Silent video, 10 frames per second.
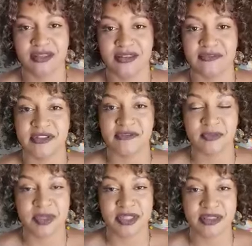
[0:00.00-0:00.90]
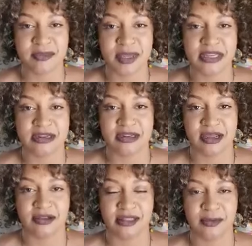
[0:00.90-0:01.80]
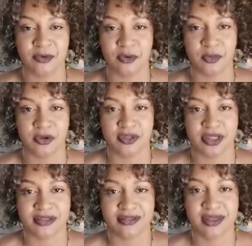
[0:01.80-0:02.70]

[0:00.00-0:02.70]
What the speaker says: They've never participated in our claim group process.